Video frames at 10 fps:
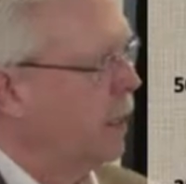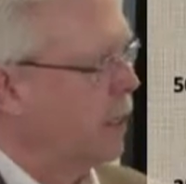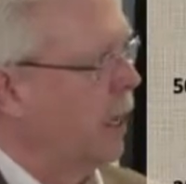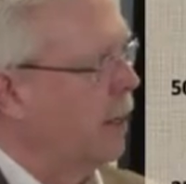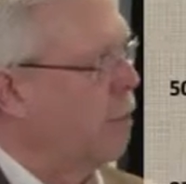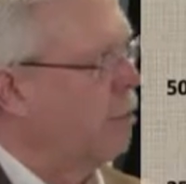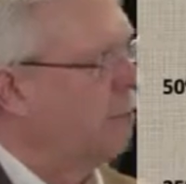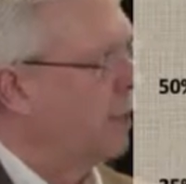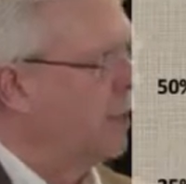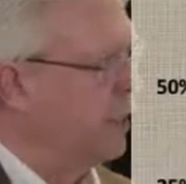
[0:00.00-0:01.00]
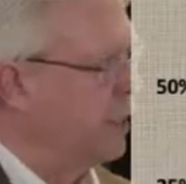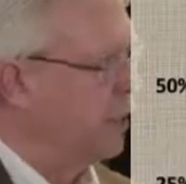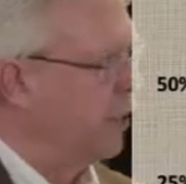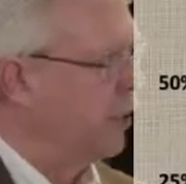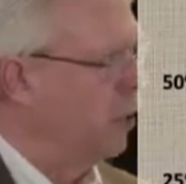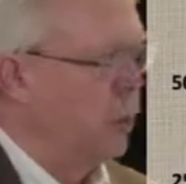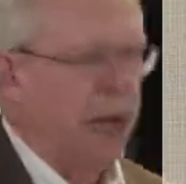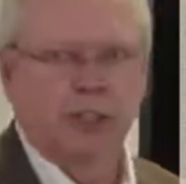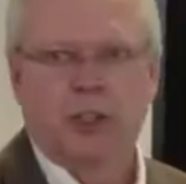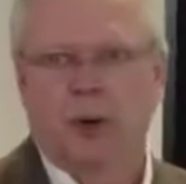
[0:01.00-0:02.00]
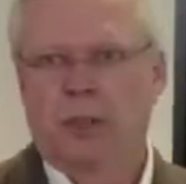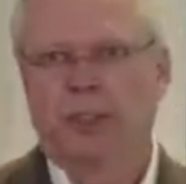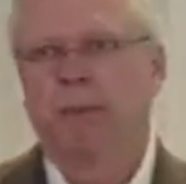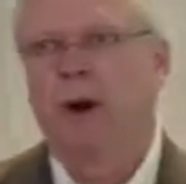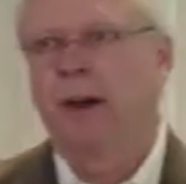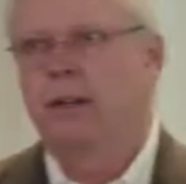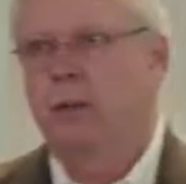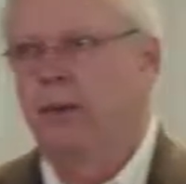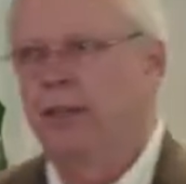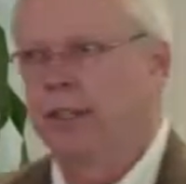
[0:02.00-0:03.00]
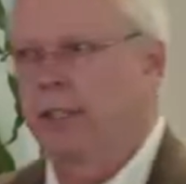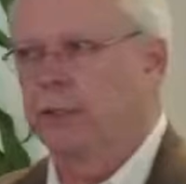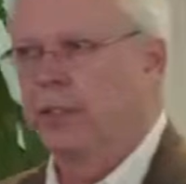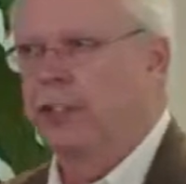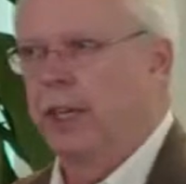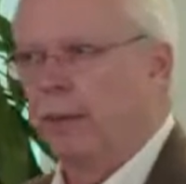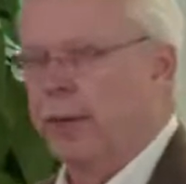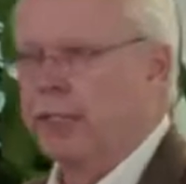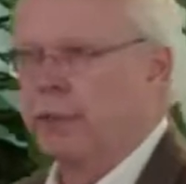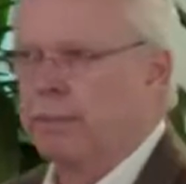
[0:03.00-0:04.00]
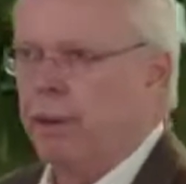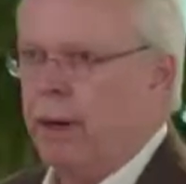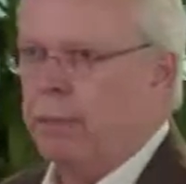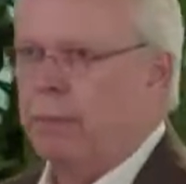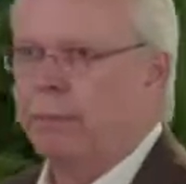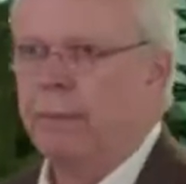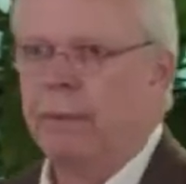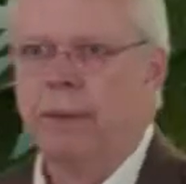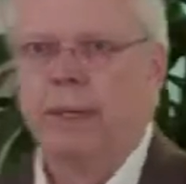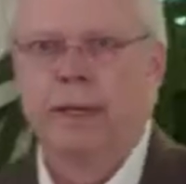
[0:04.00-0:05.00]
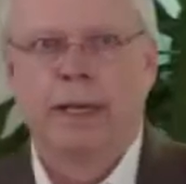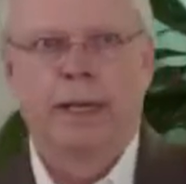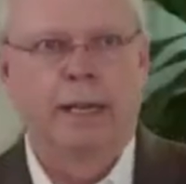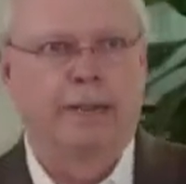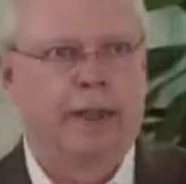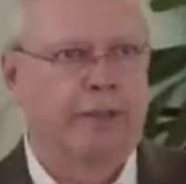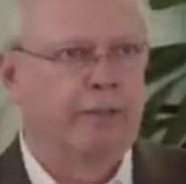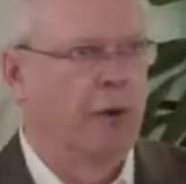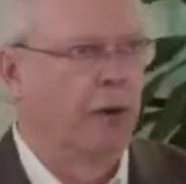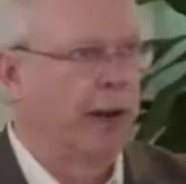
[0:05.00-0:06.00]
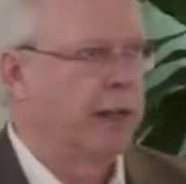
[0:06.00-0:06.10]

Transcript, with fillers: Startup businesses in the US correspond with this three generation problem in that for